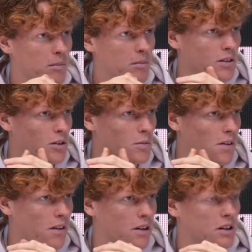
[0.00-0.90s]
about normal
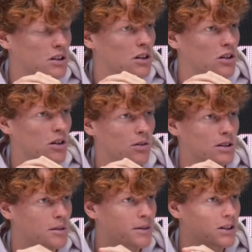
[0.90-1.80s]
things, not
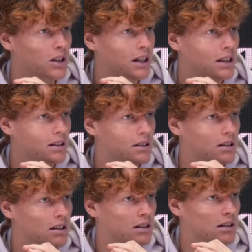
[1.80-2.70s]
always about tennis.
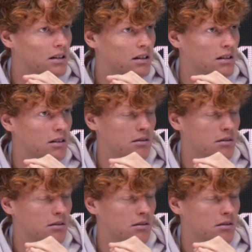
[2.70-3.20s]
And